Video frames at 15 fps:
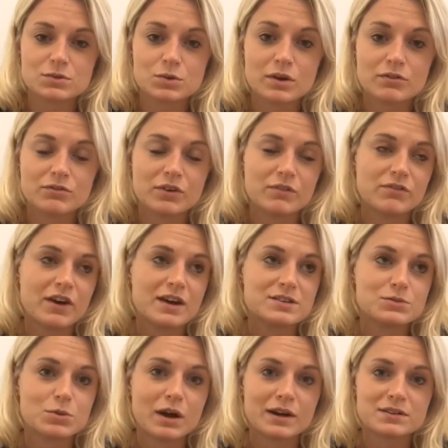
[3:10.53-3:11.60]
or uh,
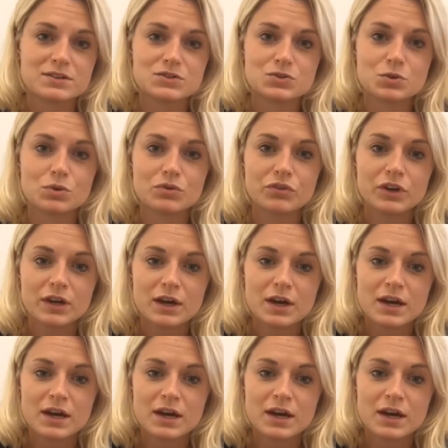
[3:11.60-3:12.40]
vets all had to sort of